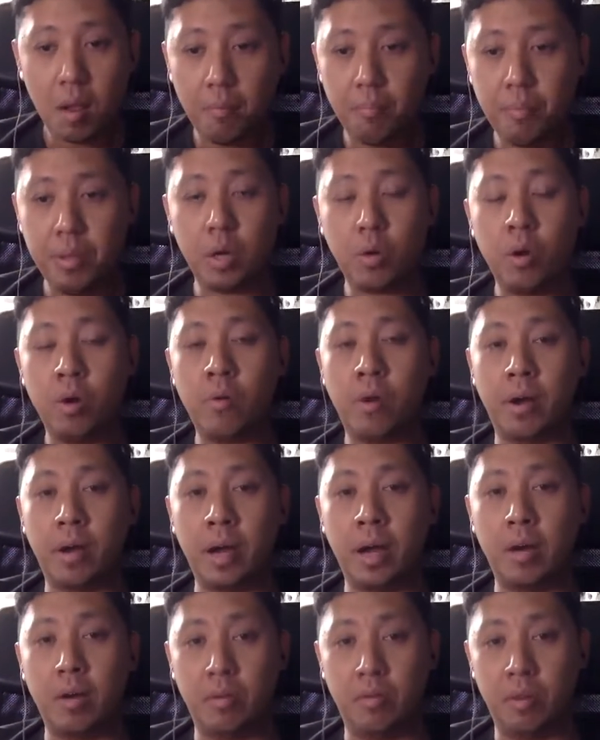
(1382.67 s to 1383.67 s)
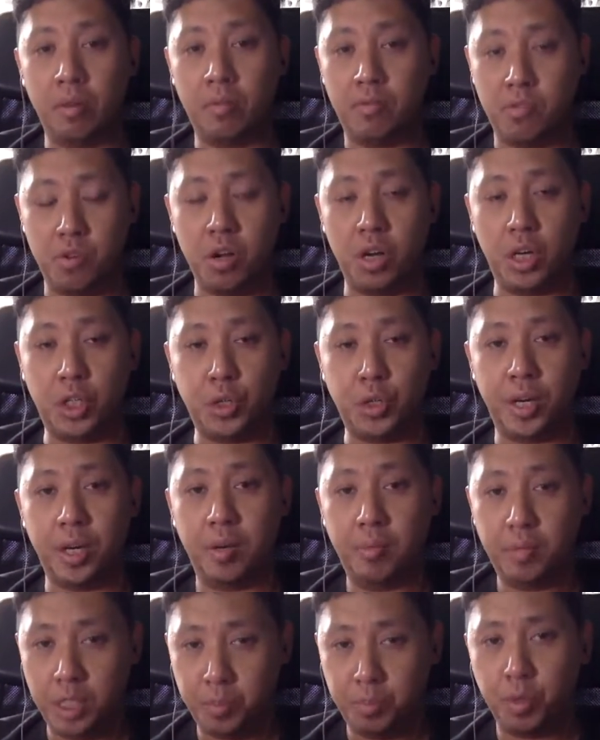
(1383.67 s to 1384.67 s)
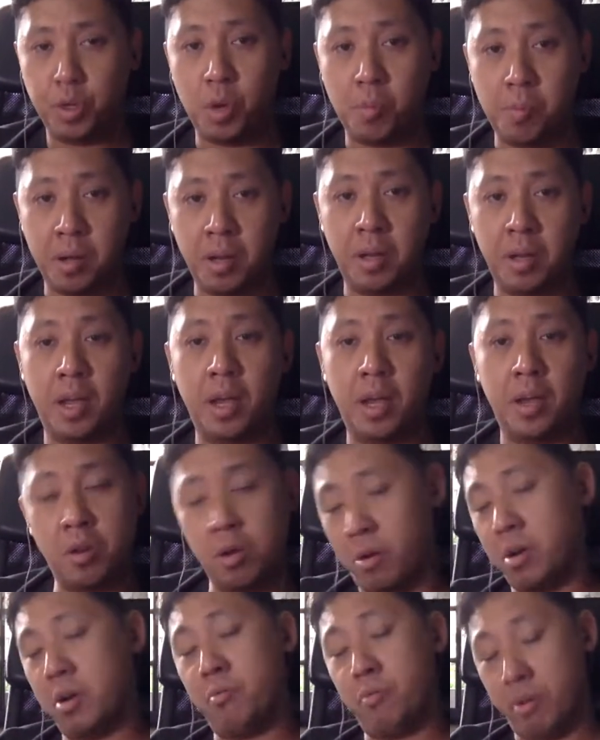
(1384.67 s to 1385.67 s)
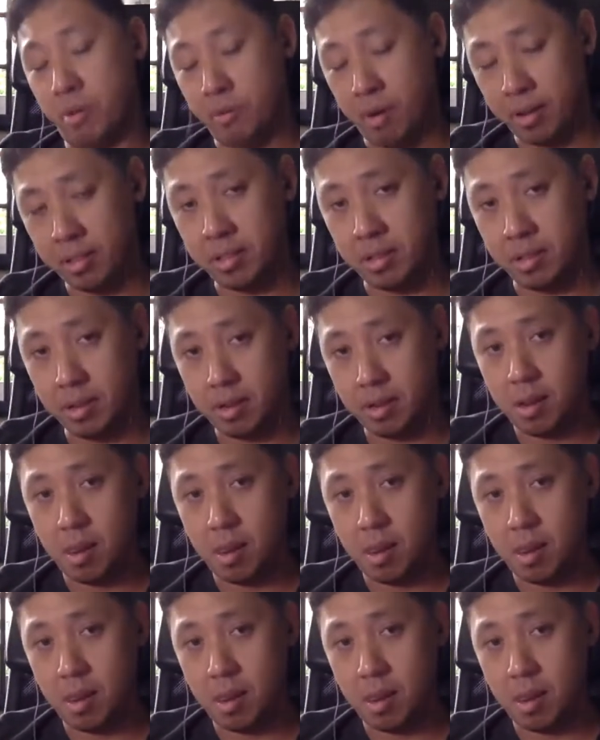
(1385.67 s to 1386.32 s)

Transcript: Bitcoin right now. Even if you're not a trader, just put your money there. You're not going to regret it.